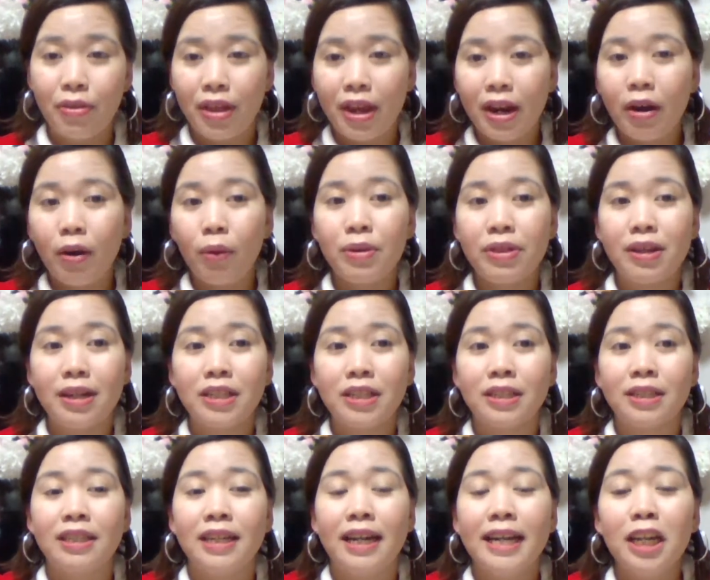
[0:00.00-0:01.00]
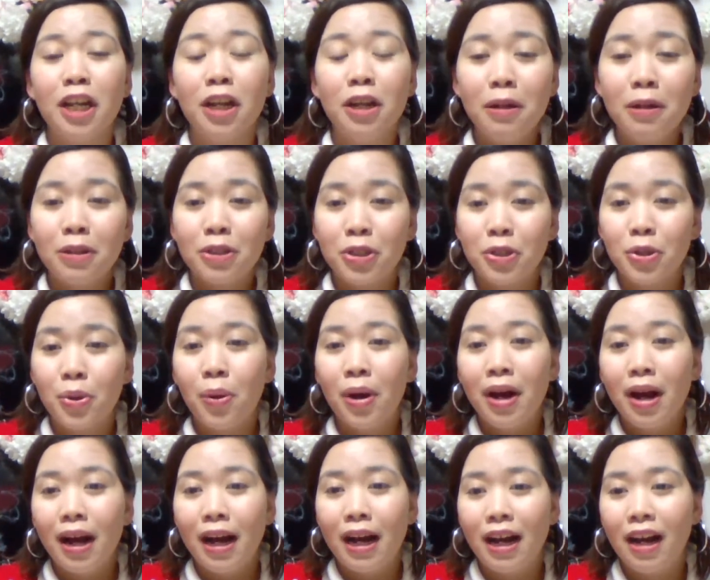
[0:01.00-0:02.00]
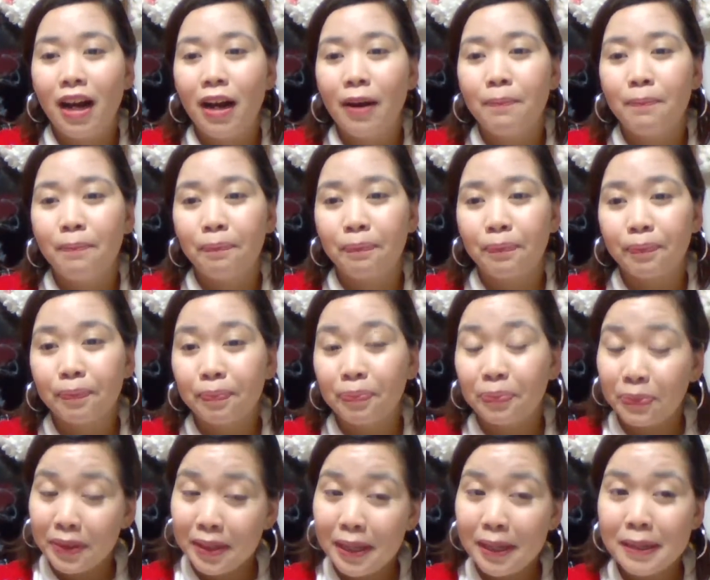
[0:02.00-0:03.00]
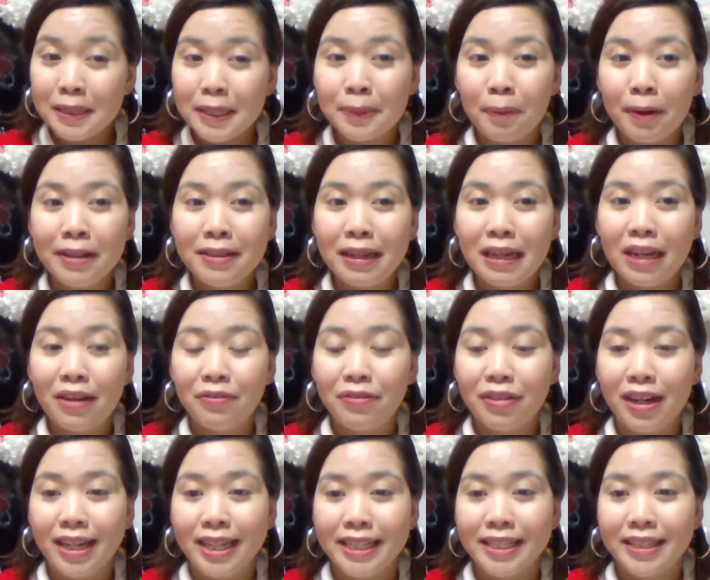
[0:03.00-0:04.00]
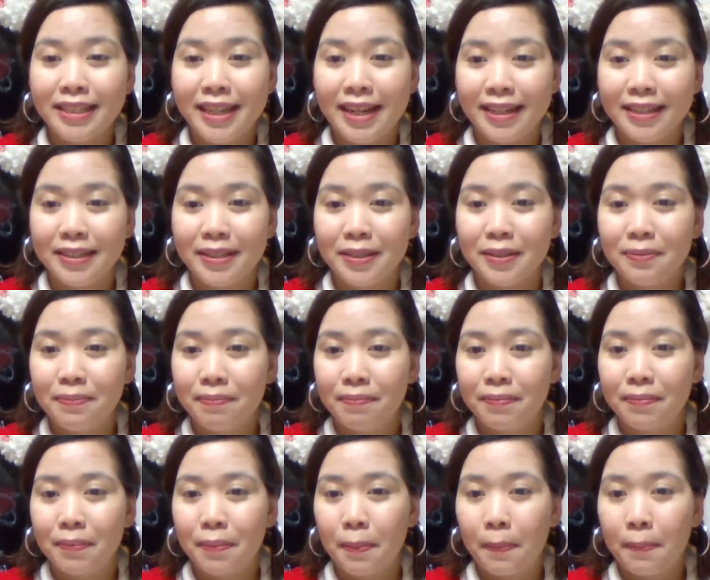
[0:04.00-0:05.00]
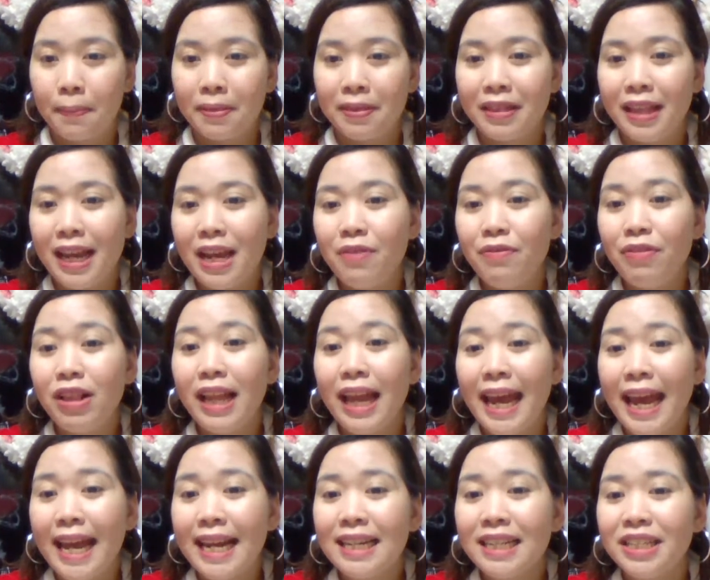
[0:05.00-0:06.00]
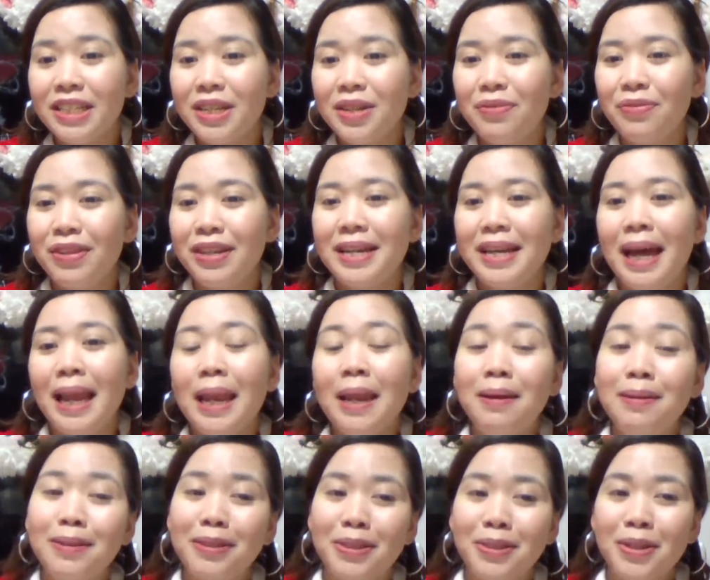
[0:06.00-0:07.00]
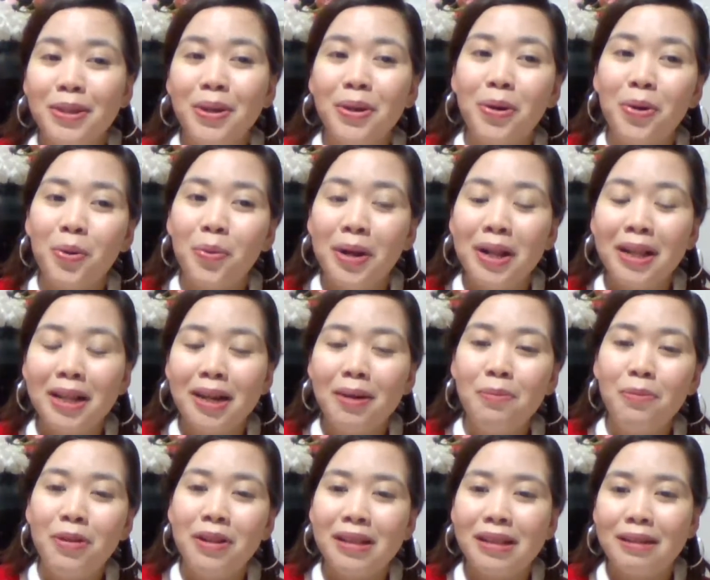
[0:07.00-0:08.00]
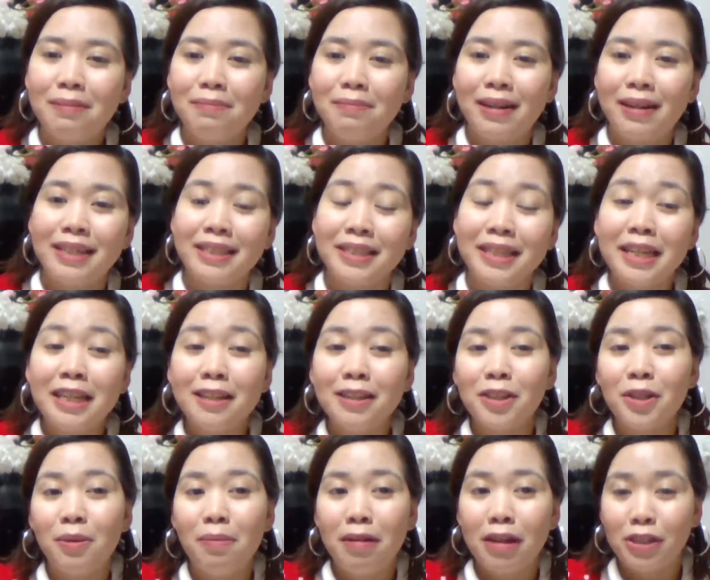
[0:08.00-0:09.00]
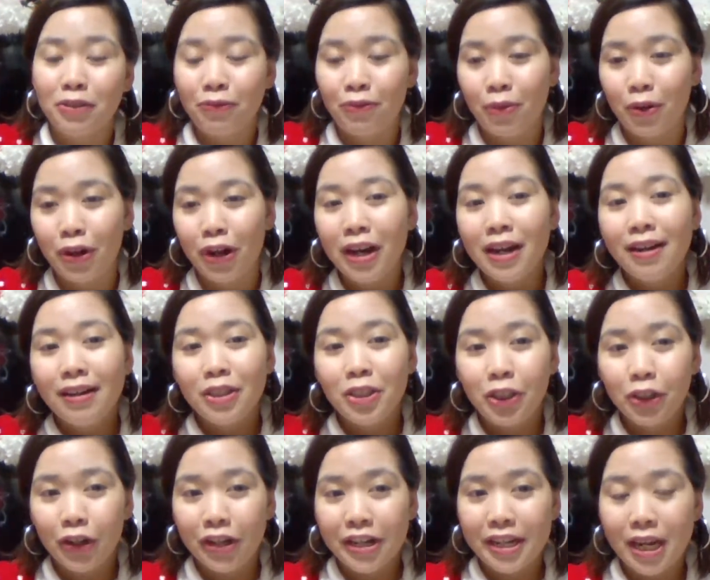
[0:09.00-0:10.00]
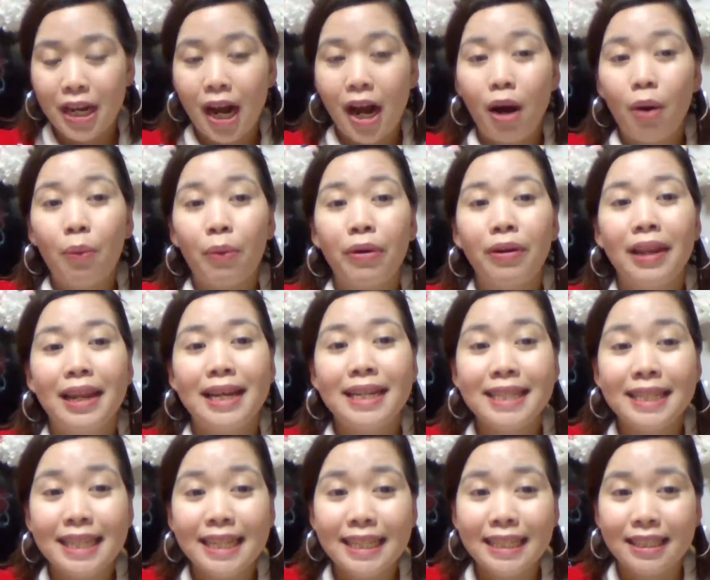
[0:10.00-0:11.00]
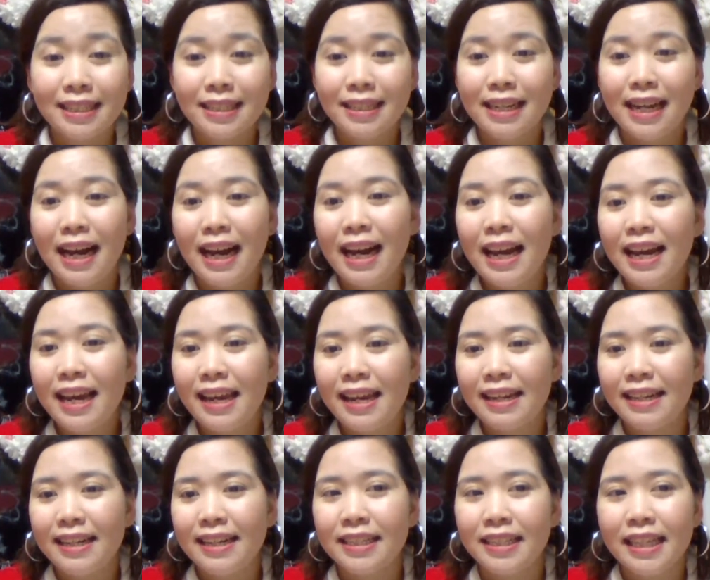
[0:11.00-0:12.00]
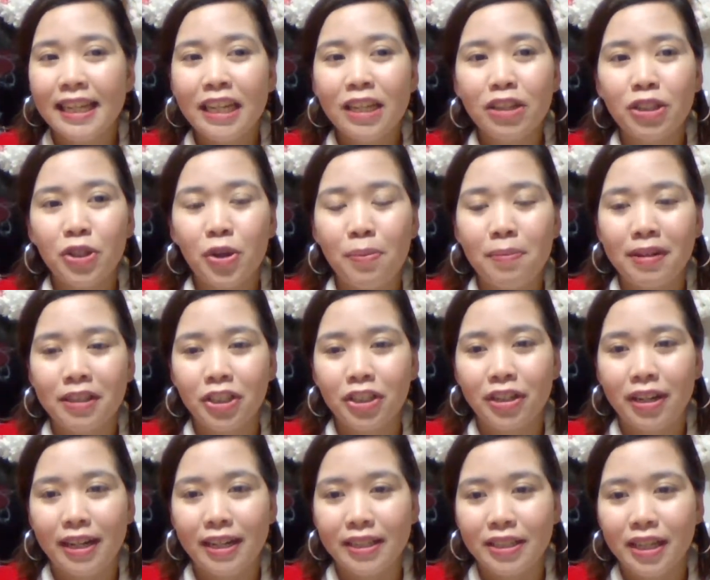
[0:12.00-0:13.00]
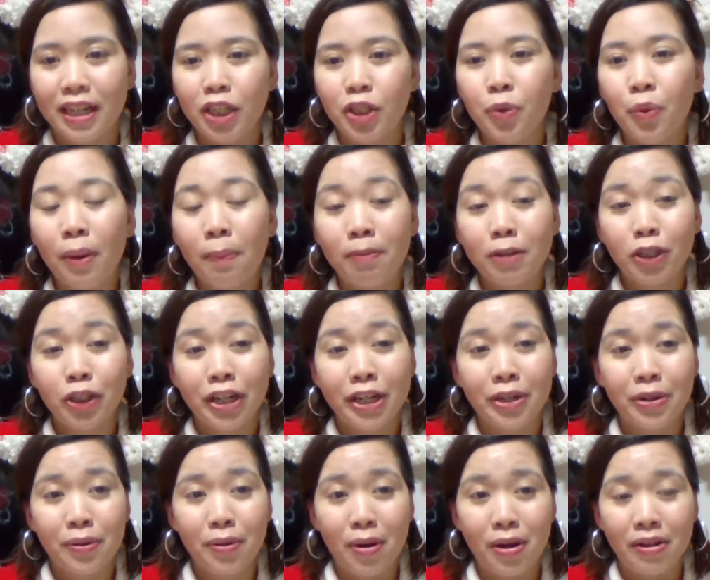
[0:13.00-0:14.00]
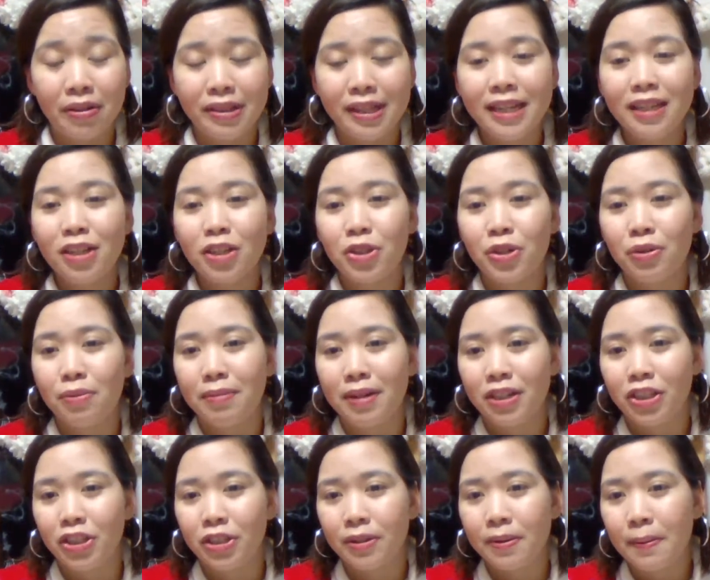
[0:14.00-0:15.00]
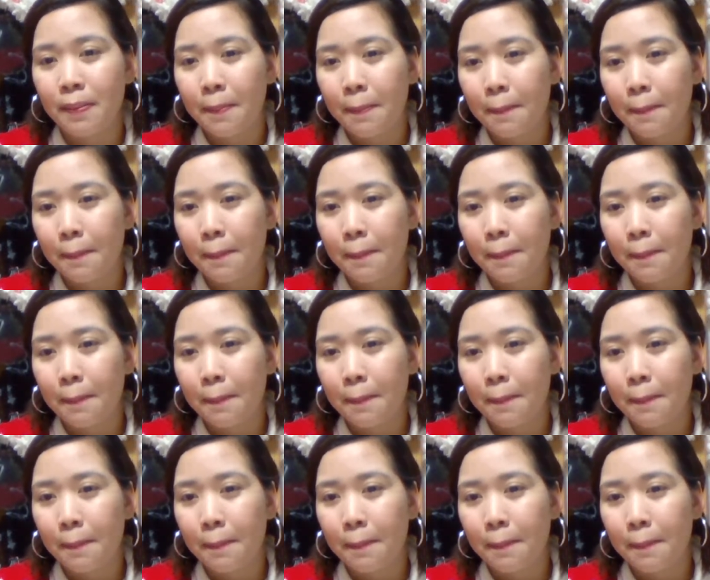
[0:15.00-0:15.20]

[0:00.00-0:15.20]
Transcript: there with us tonight. So spread the love, guys. Yes. Devil Hem TV, hello to you. Welcome, guys. Thank you so much for joining our lesson tonight. Yes, thank you so much, guys. I do appreciate you all. Thank you so much.